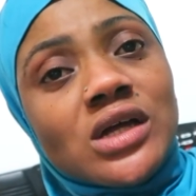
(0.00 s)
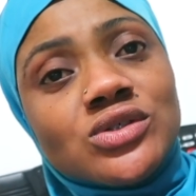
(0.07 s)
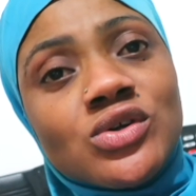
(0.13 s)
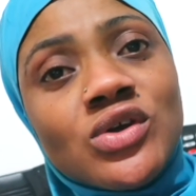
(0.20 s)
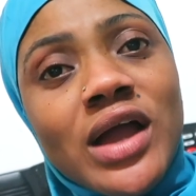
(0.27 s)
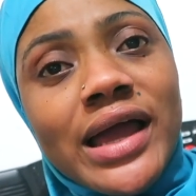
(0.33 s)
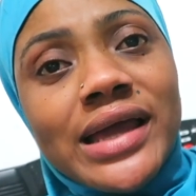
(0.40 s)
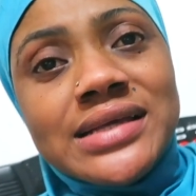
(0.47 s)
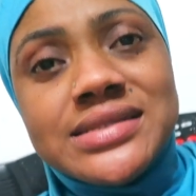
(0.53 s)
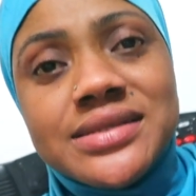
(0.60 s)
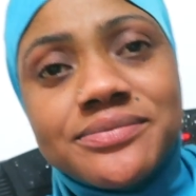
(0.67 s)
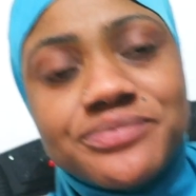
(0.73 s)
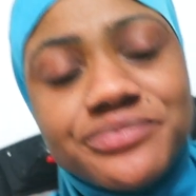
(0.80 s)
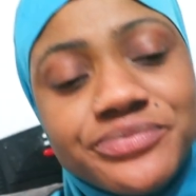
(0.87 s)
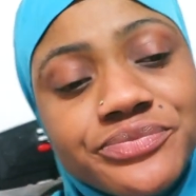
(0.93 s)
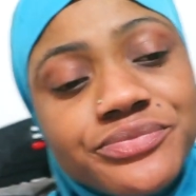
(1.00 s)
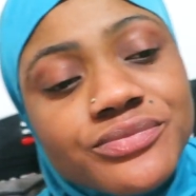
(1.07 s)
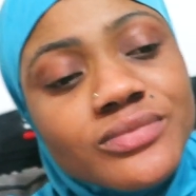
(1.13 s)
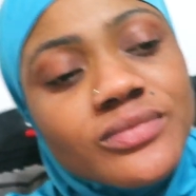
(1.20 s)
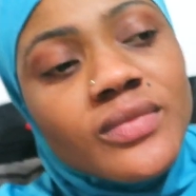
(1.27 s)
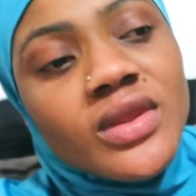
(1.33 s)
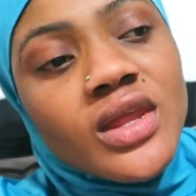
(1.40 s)
You guys,
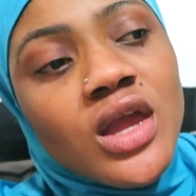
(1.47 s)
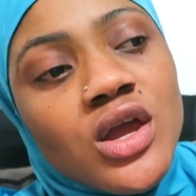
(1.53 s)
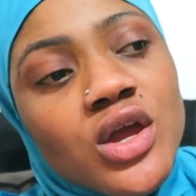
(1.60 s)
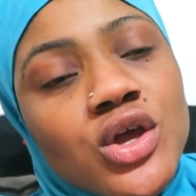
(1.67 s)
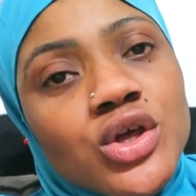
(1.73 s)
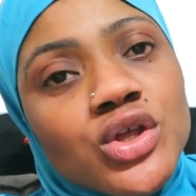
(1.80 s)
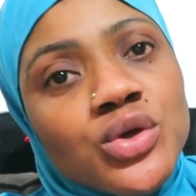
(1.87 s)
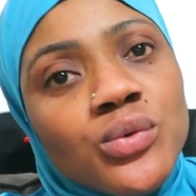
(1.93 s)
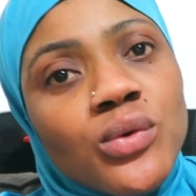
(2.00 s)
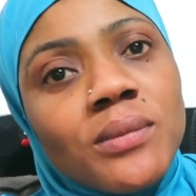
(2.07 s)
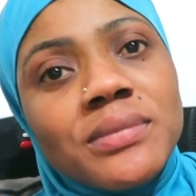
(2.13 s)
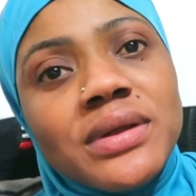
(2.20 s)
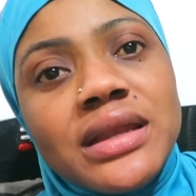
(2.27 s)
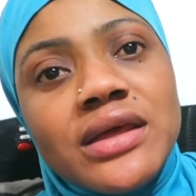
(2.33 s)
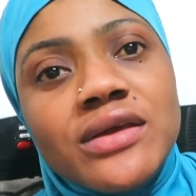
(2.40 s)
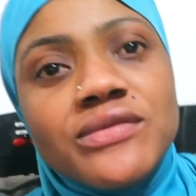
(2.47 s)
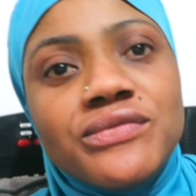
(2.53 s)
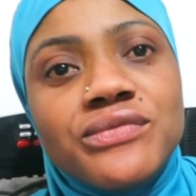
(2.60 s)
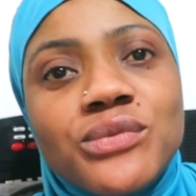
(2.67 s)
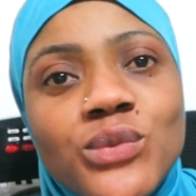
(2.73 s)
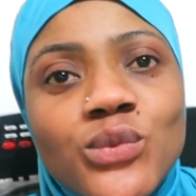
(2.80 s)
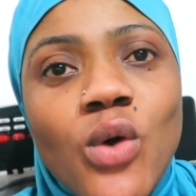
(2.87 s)
you won't
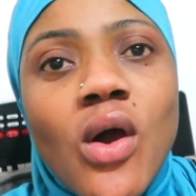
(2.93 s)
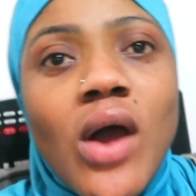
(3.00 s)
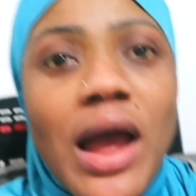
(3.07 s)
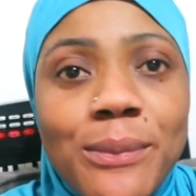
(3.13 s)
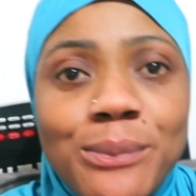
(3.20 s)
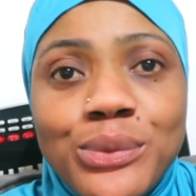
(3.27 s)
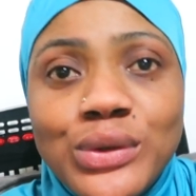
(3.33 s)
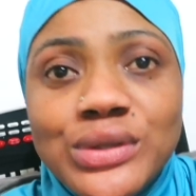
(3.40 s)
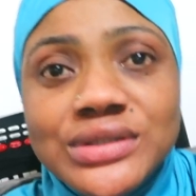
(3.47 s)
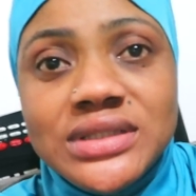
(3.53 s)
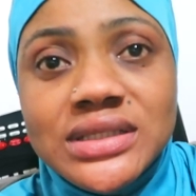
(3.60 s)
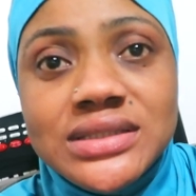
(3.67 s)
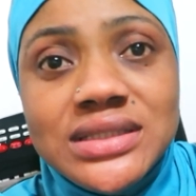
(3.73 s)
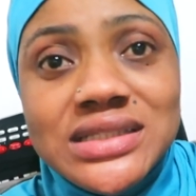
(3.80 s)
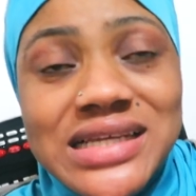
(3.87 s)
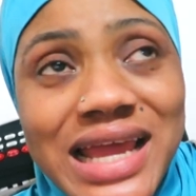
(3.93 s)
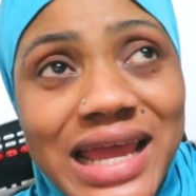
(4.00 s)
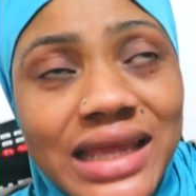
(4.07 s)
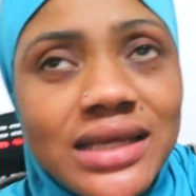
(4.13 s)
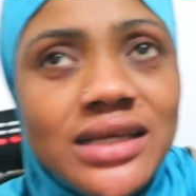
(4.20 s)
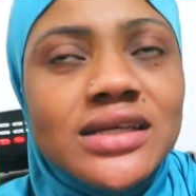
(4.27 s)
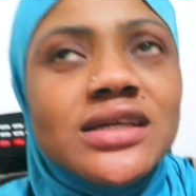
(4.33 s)
believe what happened
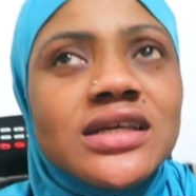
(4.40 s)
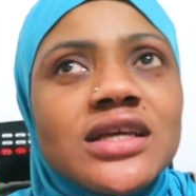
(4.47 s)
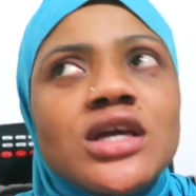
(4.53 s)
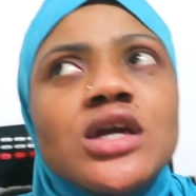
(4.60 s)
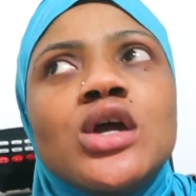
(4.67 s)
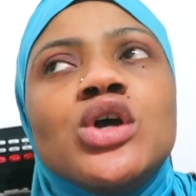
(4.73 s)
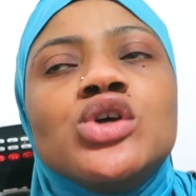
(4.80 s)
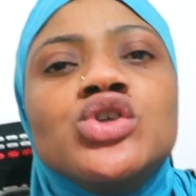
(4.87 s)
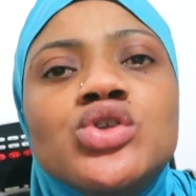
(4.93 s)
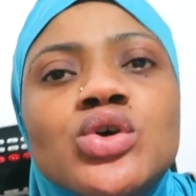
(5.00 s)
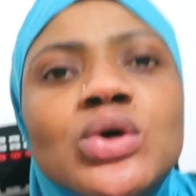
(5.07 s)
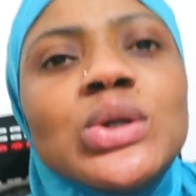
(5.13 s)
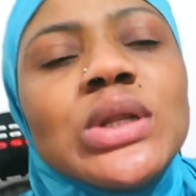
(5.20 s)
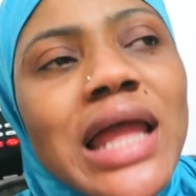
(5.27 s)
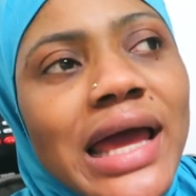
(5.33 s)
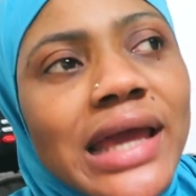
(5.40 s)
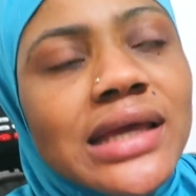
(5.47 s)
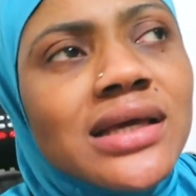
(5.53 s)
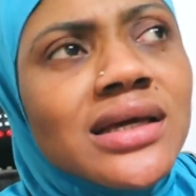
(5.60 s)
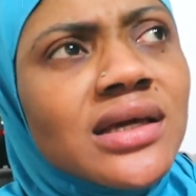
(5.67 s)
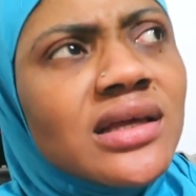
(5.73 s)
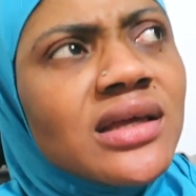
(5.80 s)
today. You know,
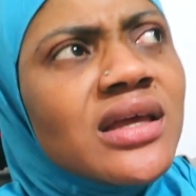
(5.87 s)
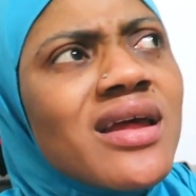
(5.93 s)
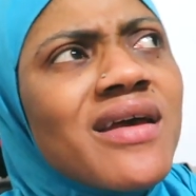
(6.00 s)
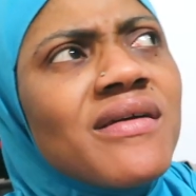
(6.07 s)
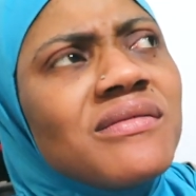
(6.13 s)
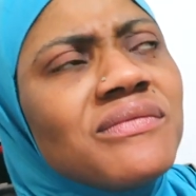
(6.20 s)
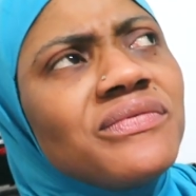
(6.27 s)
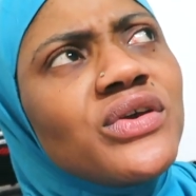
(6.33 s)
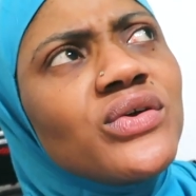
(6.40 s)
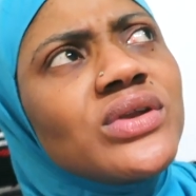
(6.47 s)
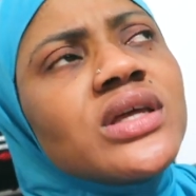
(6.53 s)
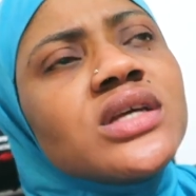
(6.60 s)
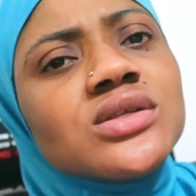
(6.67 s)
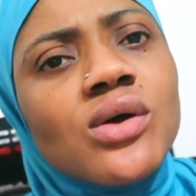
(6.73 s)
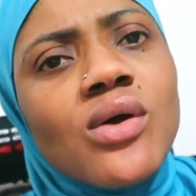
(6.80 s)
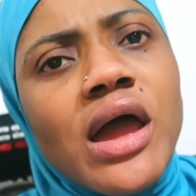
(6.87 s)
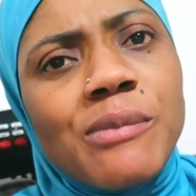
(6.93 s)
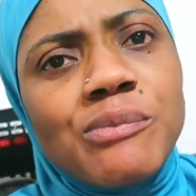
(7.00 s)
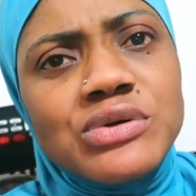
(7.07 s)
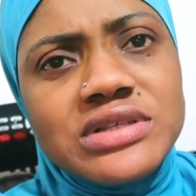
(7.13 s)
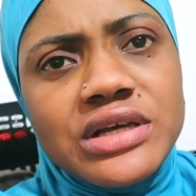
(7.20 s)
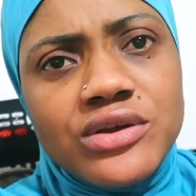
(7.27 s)
like a few days ago, I
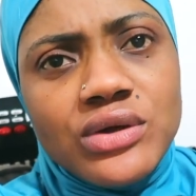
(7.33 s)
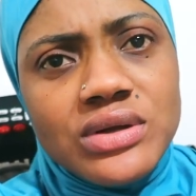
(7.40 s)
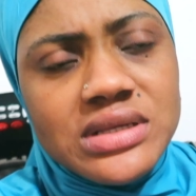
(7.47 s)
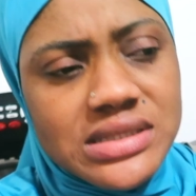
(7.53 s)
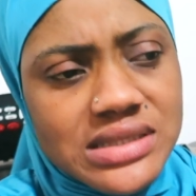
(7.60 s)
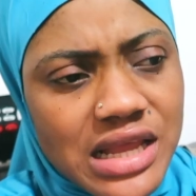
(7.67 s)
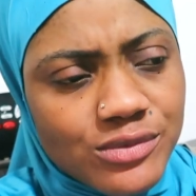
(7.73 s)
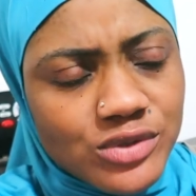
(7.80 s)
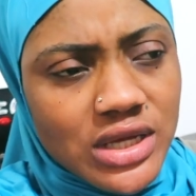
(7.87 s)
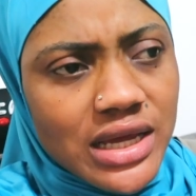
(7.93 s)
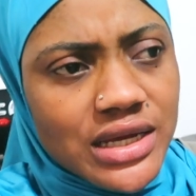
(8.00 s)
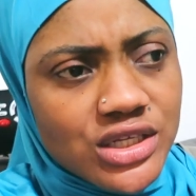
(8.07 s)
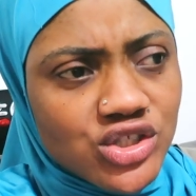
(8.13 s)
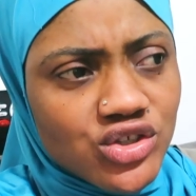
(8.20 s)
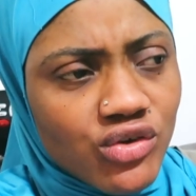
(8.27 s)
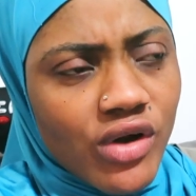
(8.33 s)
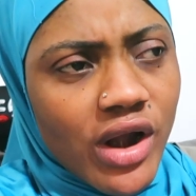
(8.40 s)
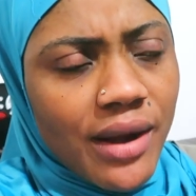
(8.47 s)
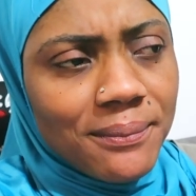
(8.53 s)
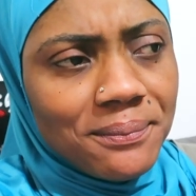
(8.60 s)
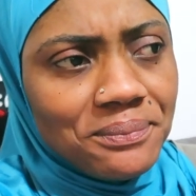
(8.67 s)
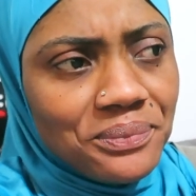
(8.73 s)
posted it on Snapchat and
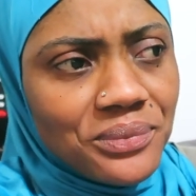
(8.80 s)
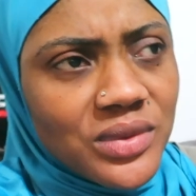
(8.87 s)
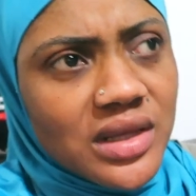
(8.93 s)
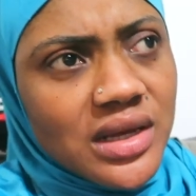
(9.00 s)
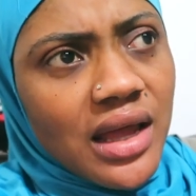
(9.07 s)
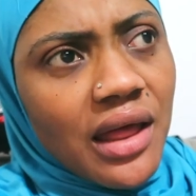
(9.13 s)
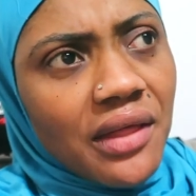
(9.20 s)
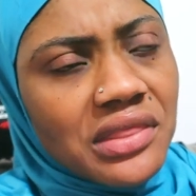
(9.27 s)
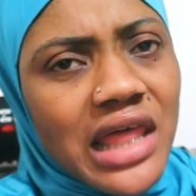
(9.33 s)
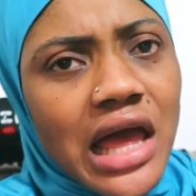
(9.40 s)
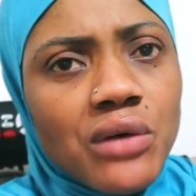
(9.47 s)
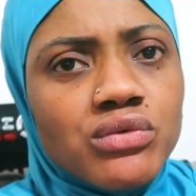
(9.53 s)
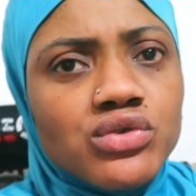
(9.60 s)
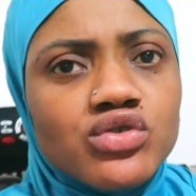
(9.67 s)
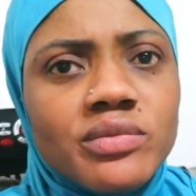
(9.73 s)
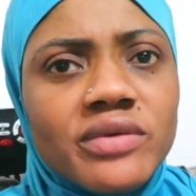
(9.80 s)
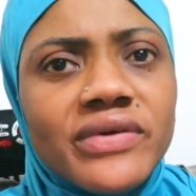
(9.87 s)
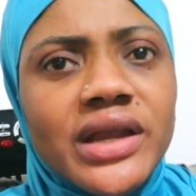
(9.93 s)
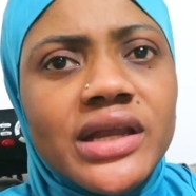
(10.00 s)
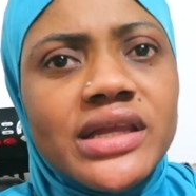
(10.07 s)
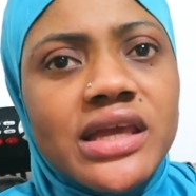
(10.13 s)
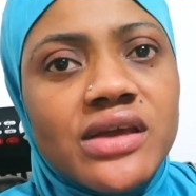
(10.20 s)
Instagram that we should be
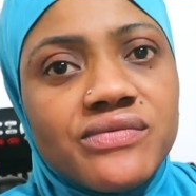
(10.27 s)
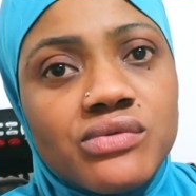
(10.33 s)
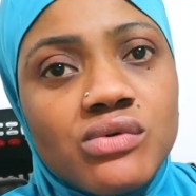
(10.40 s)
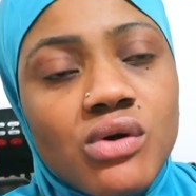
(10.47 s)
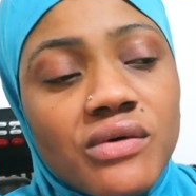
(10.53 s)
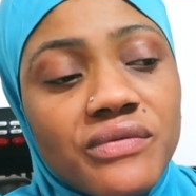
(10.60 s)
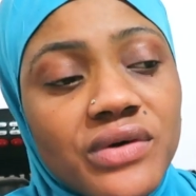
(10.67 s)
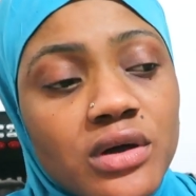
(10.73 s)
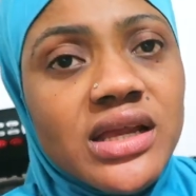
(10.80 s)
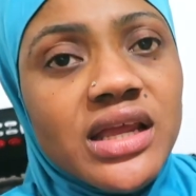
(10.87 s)
very careful of